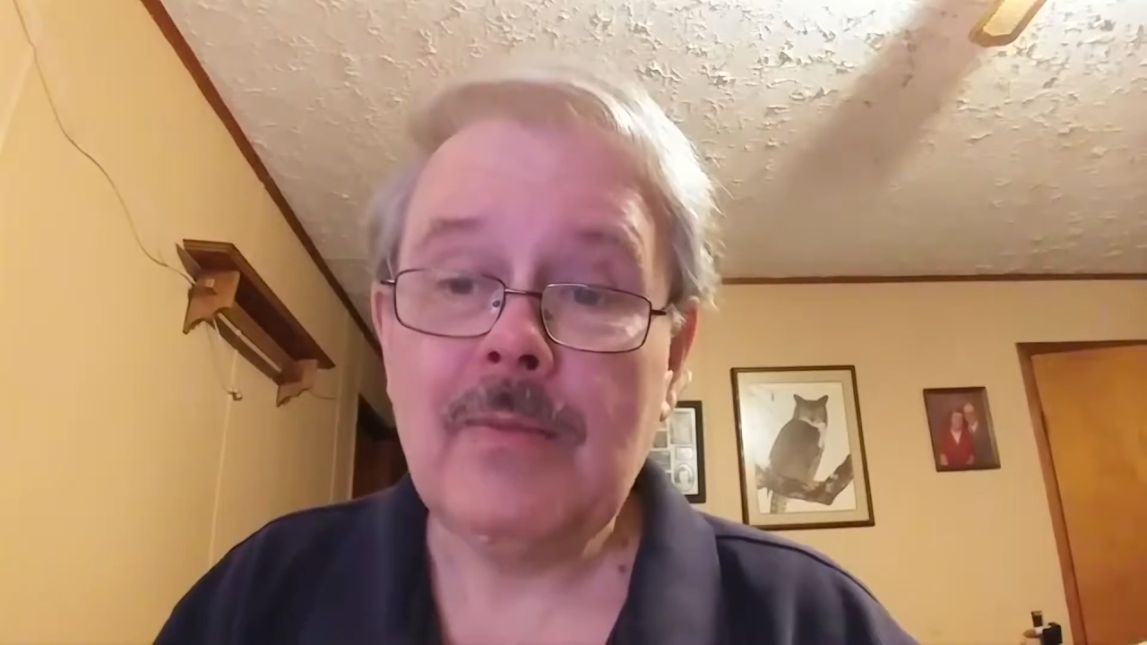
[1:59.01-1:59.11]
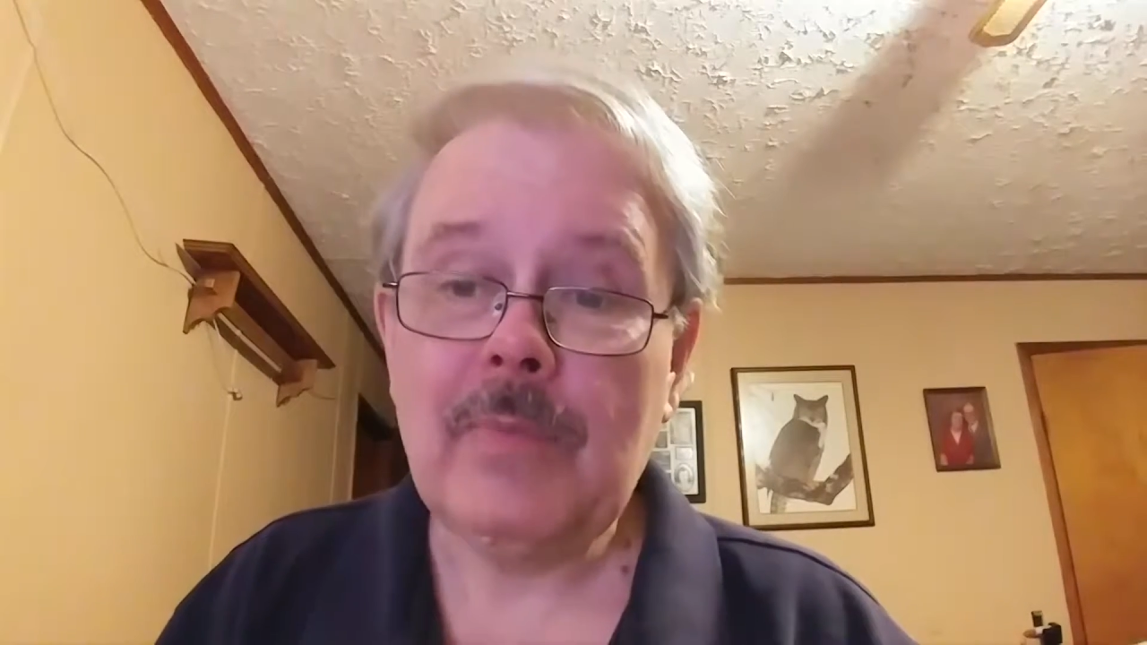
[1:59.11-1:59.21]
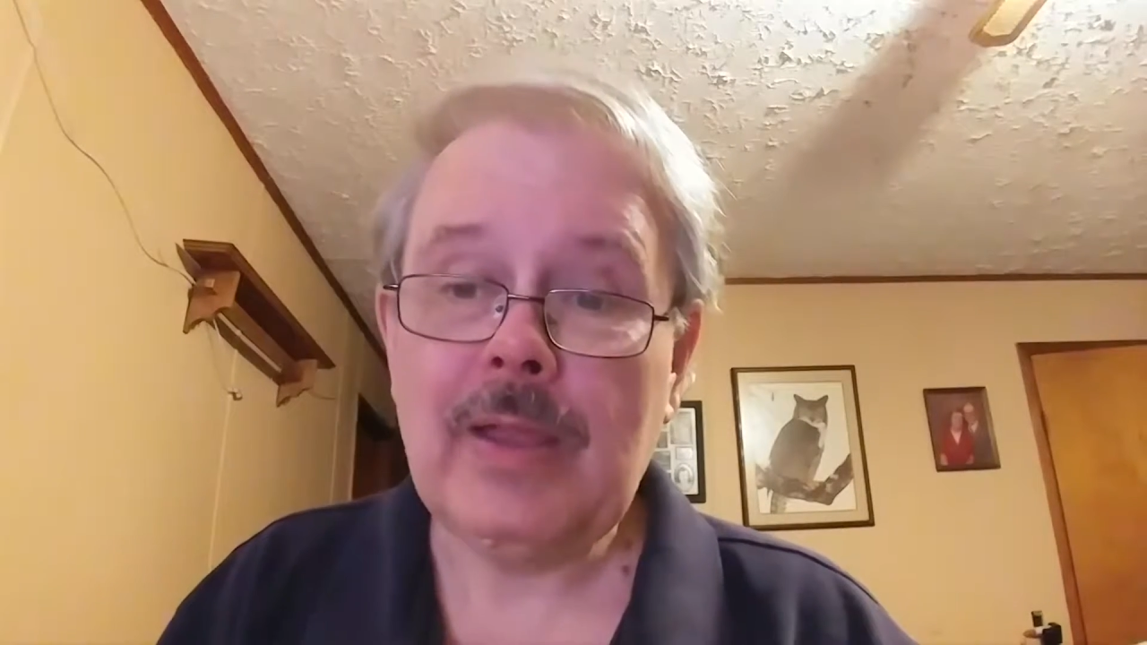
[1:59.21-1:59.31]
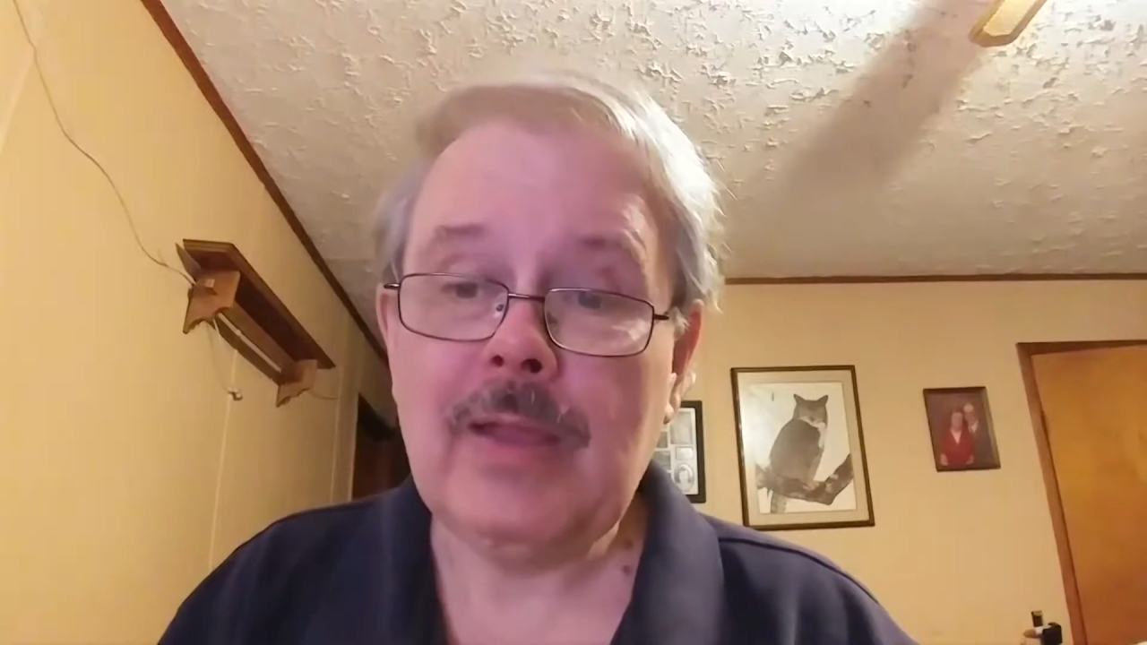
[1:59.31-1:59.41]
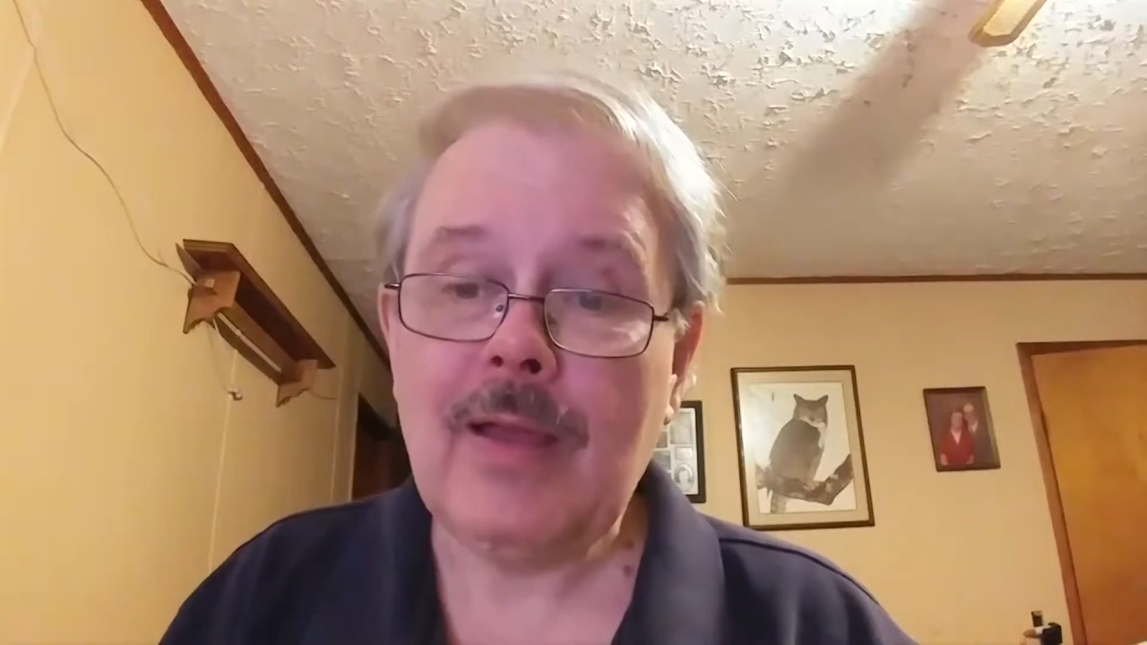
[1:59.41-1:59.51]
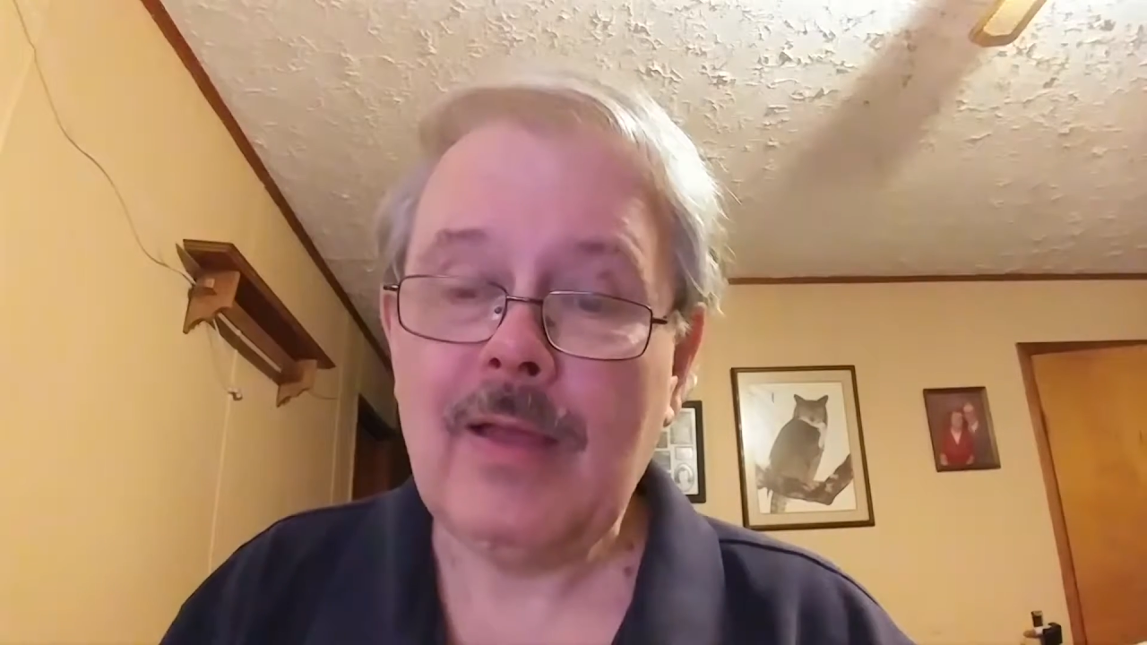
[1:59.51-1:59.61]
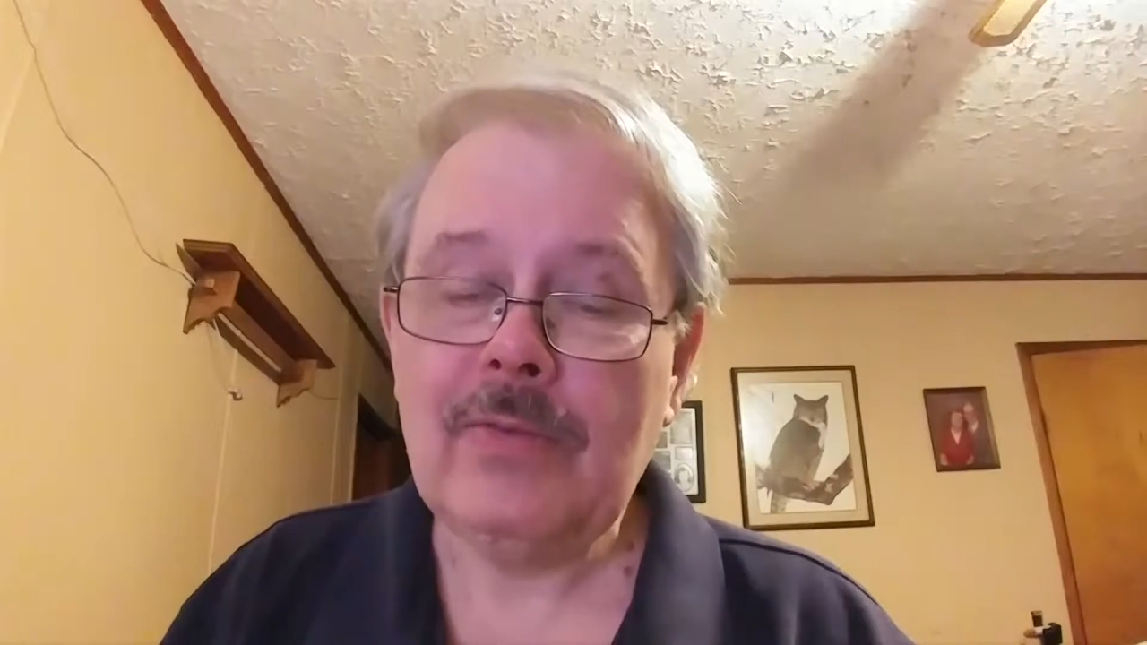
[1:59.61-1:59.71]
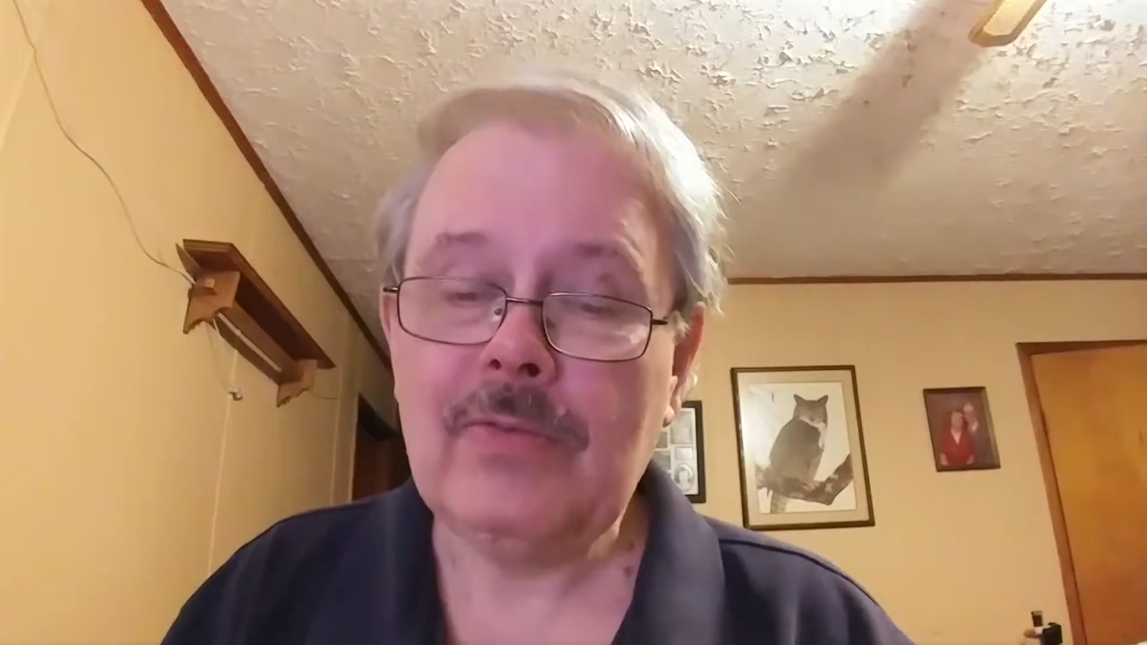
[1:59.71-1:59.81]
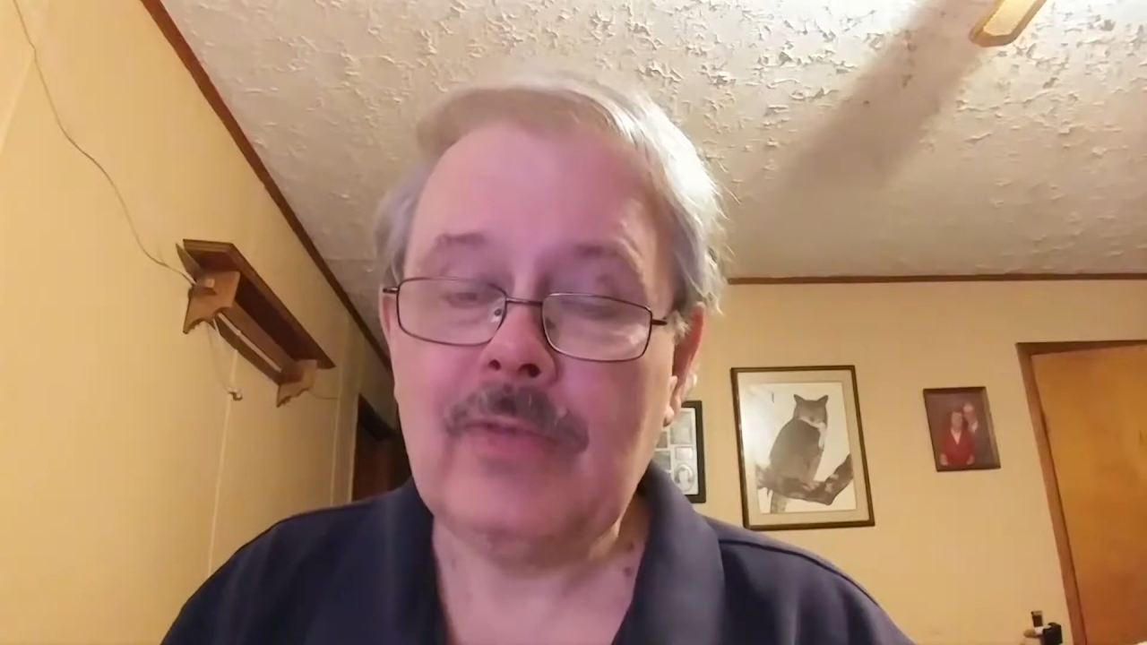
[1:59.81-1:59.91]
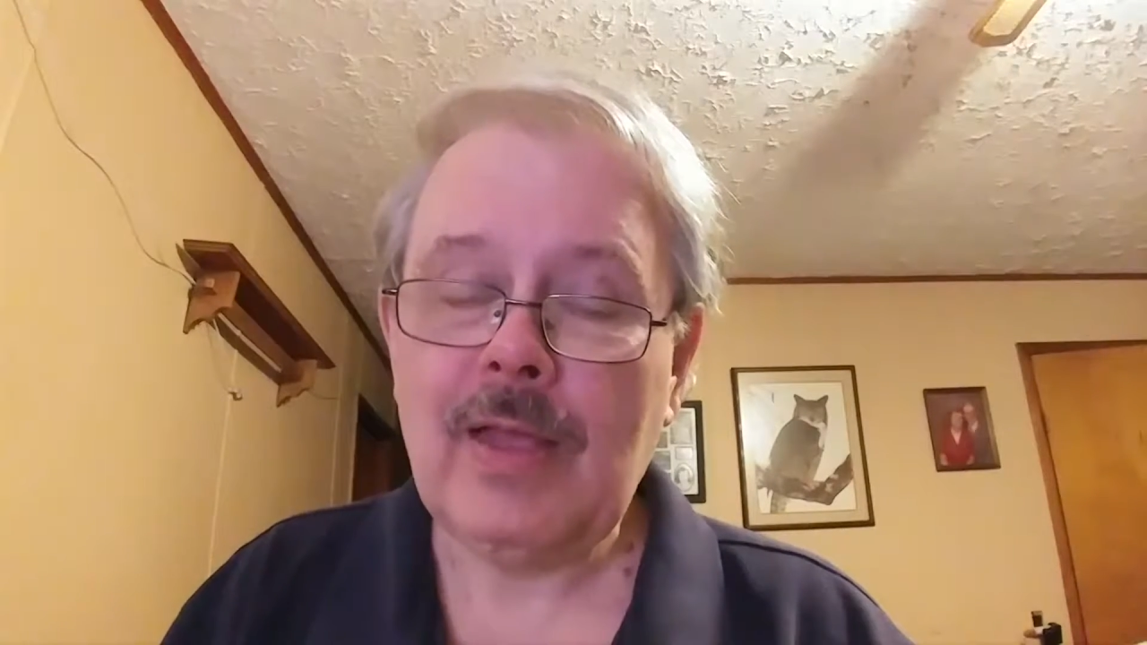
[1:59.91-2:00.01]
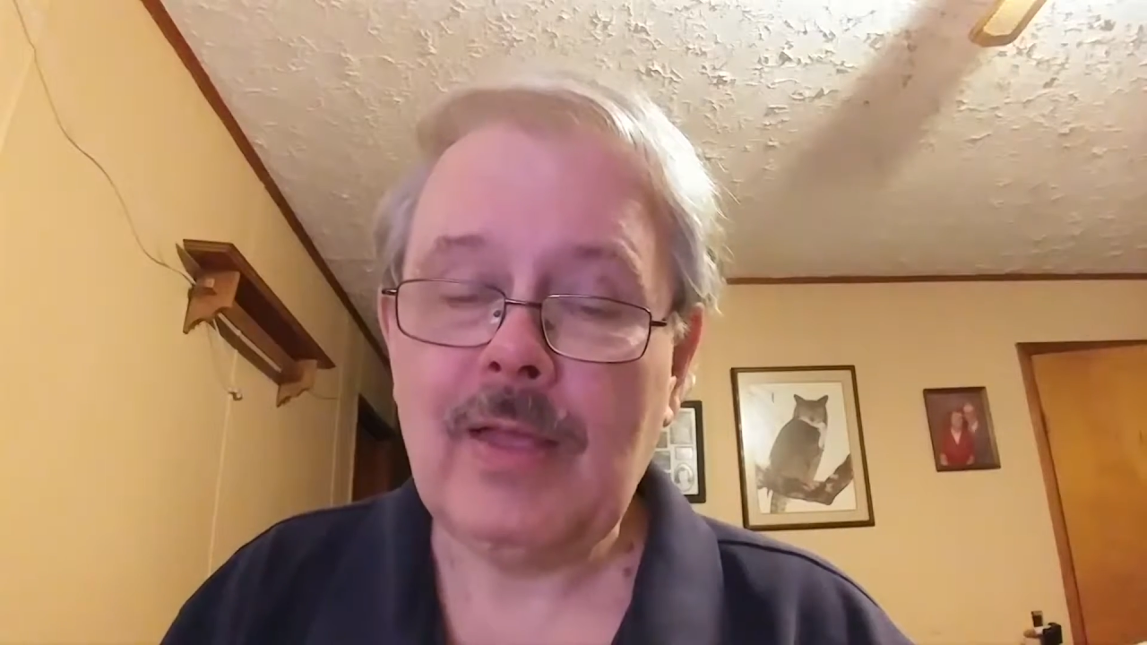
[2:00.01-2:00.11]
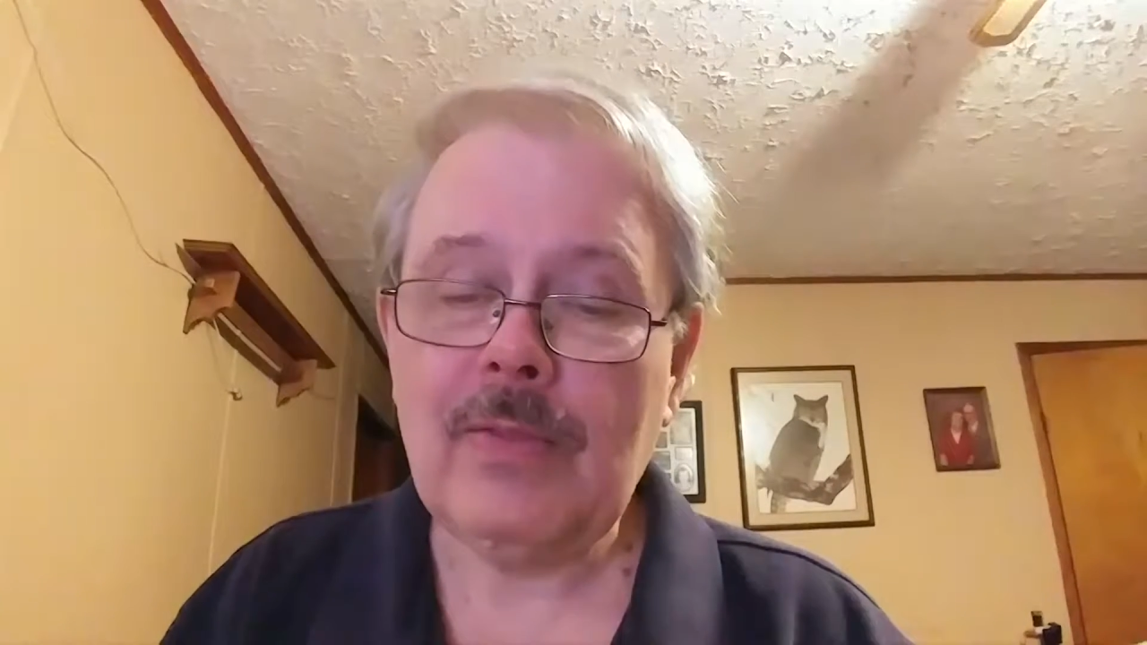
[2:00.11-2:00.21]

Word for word: because uh,